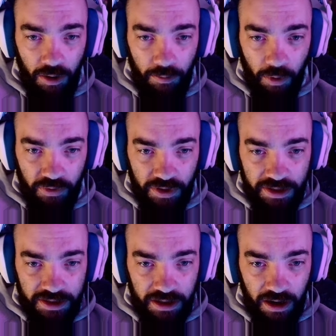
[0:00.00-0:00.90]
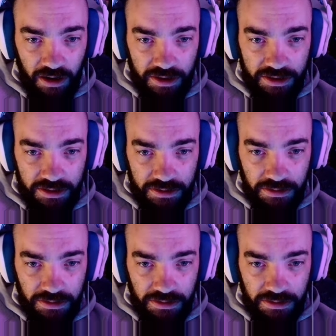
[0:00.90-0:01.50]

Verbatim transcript: Both these cars.